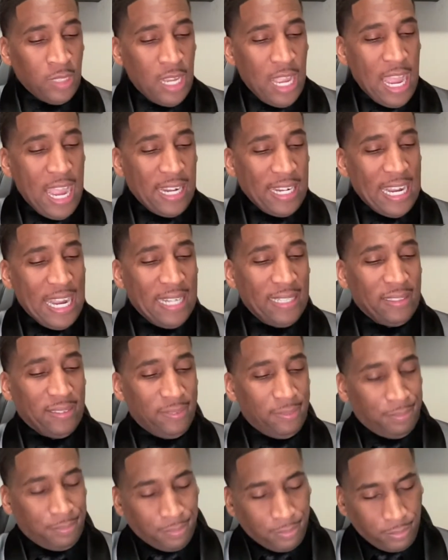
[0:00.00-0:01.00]
I
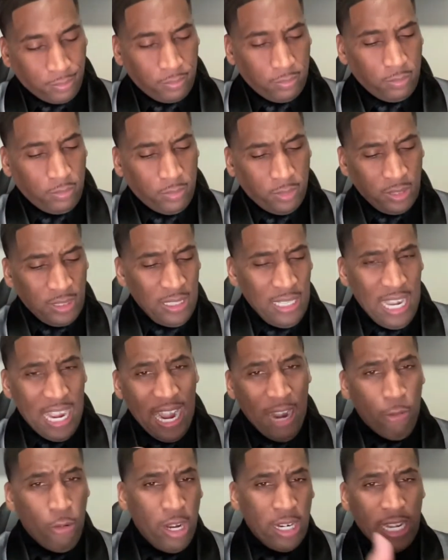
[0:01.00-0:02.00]

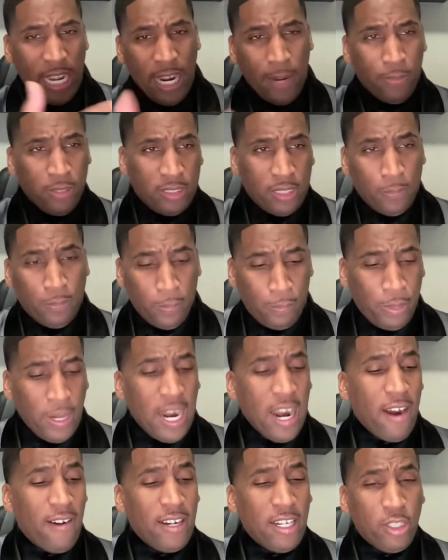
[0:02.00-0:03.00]
wasn't able to
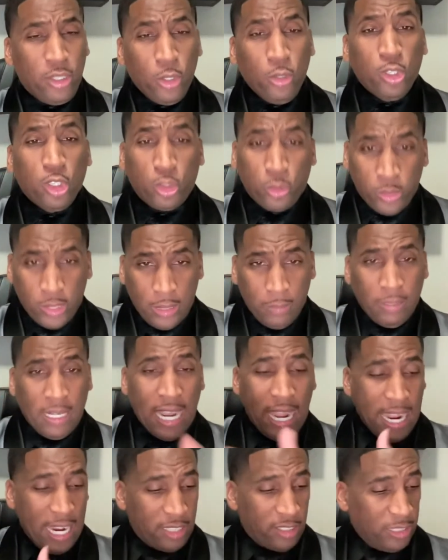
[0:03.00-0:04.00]
prepare it and do the stream, but
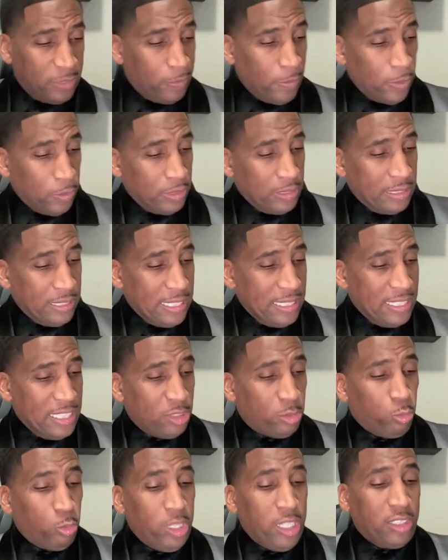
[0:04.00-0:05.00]
I actually supposed to do
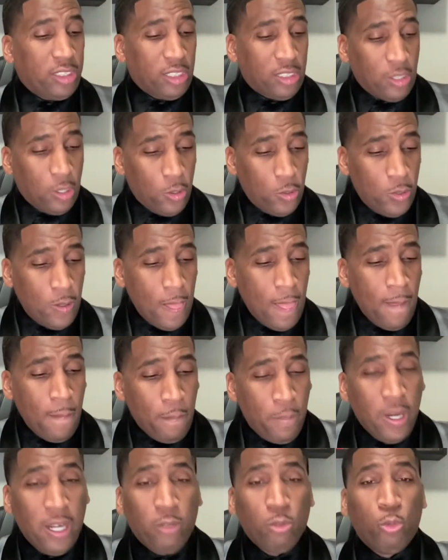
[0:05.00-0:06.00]
this weeks ago.
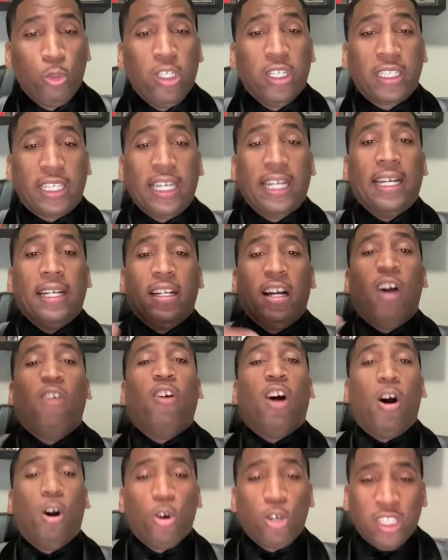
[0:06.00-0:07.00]
But we're kicking off
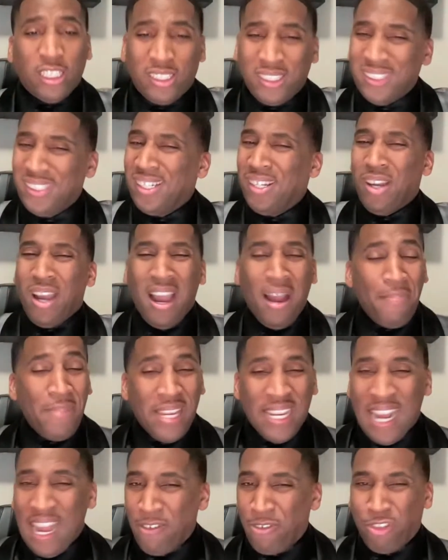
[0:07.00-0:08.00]
August. I
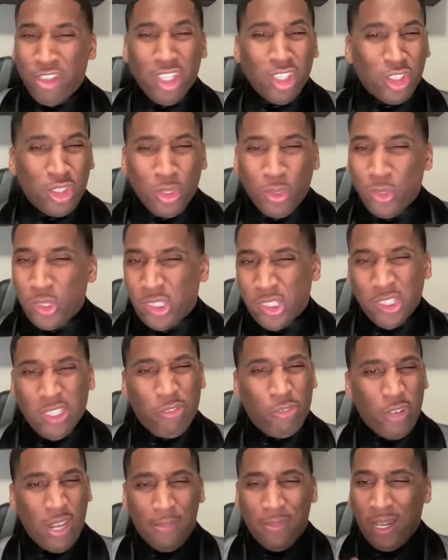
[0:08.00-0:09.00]
mean, I feel so
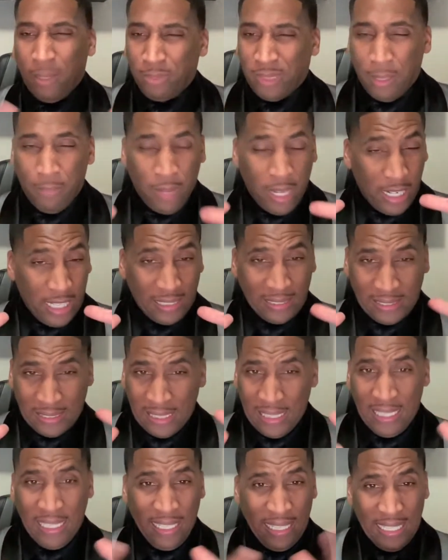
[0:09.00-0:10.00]
good, family. I'm talking about this.
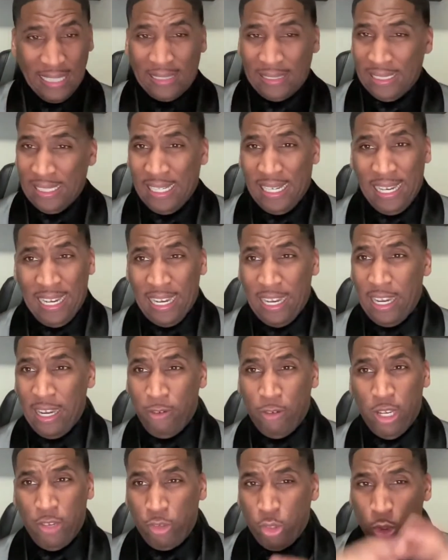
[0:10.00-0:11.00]

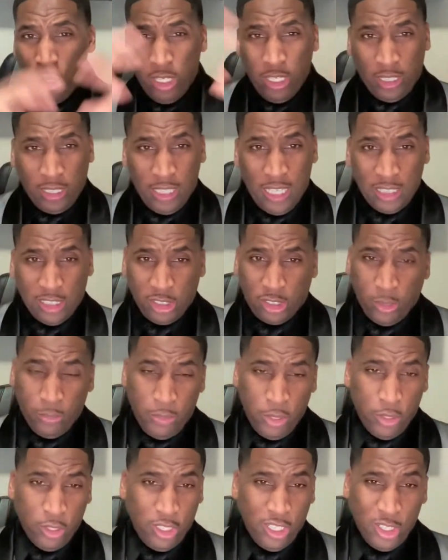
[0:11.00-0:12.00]
If you're in the concert
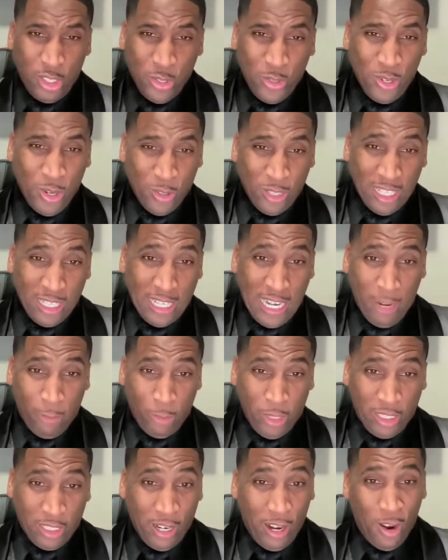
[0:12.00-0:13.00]
community, you know that
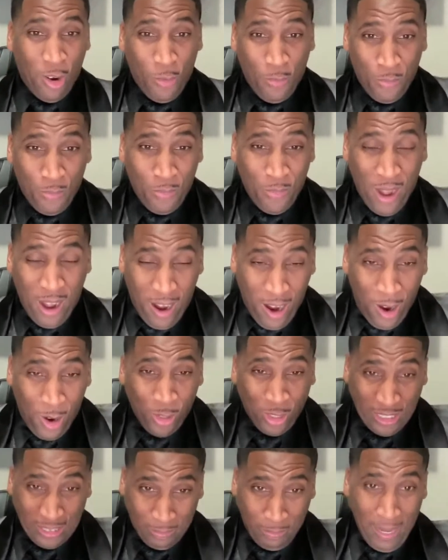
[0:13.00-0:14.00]
we call
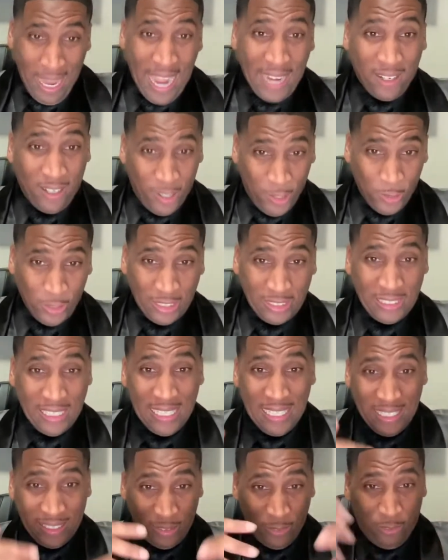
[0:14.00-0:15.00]
August Black August,
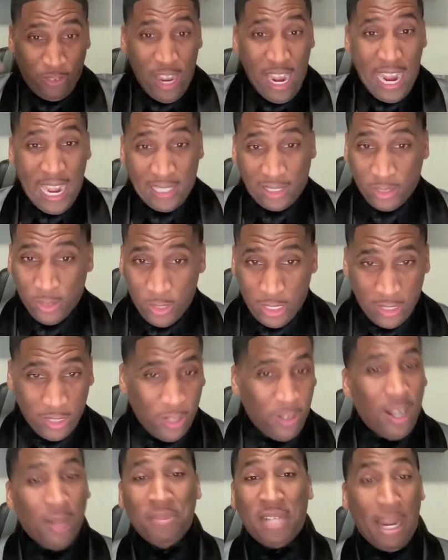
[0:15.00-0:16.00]
and it's a fast going
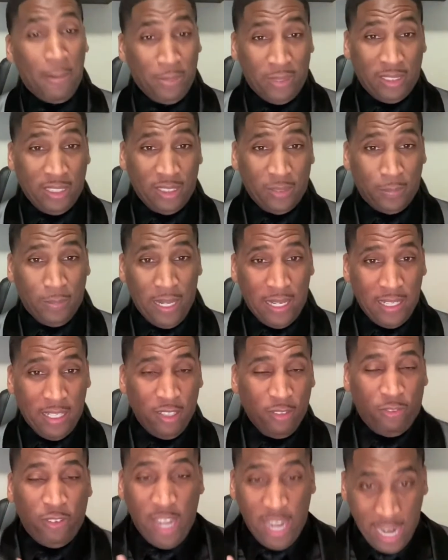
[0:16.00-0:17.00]
on. I'm not participating
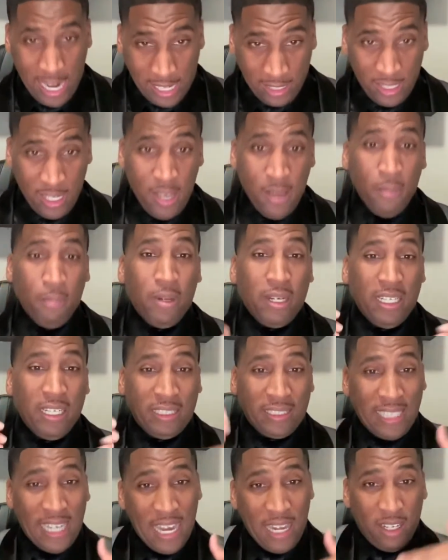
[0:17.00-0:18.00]
in the fast, but
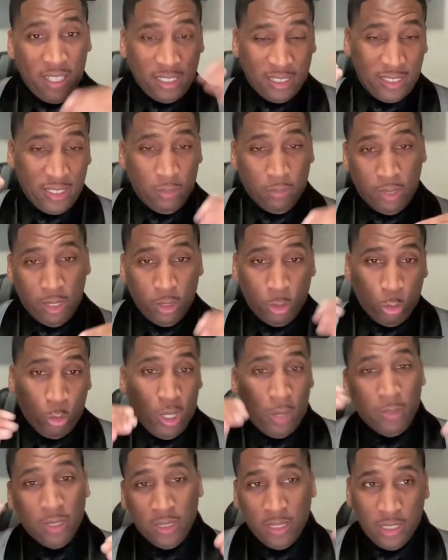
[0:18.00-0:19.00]
it's kind of a similar
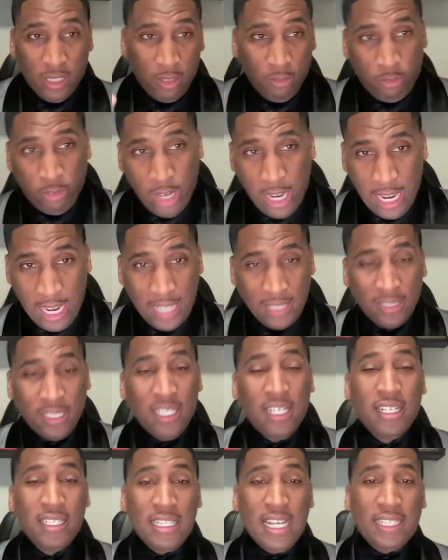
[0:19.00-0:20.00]
Ramadan fast
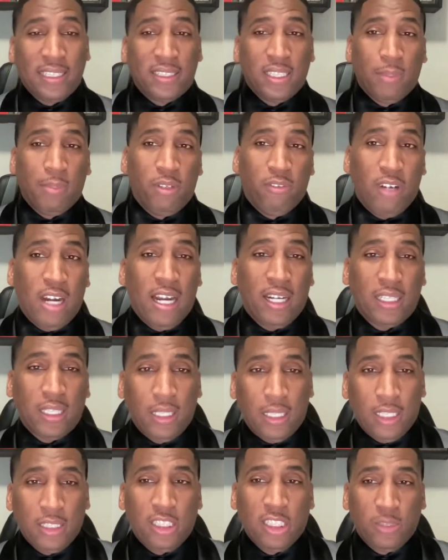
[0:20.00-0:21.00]
that some of our
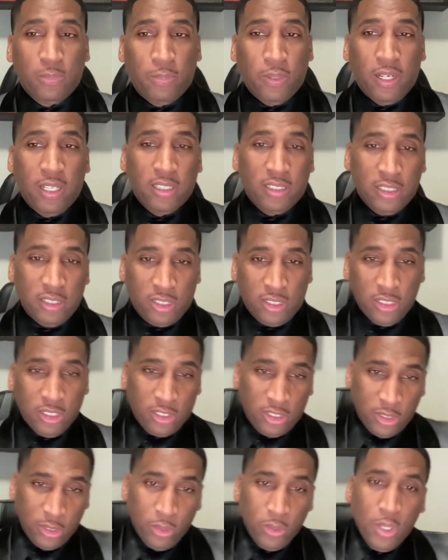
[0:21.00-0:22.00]
conscious brothers and
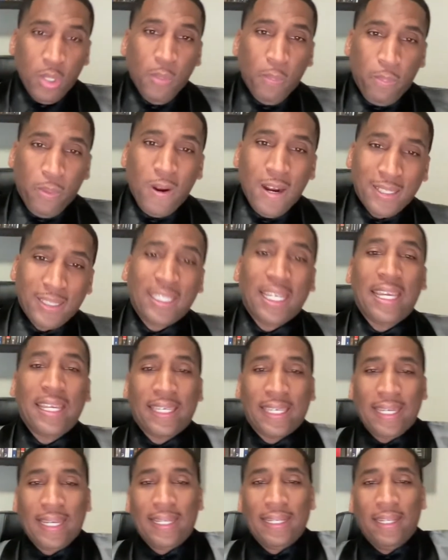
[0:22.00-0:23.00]
sisters
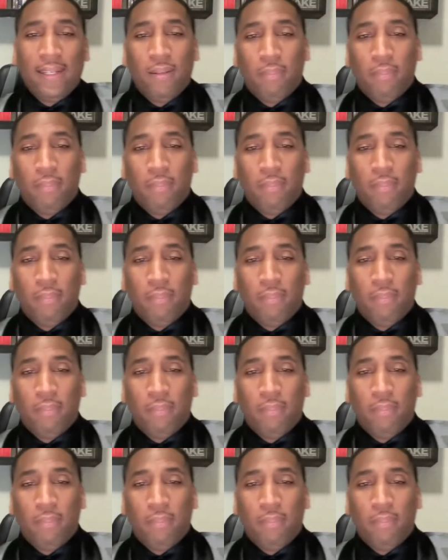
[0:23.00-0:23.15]
partake in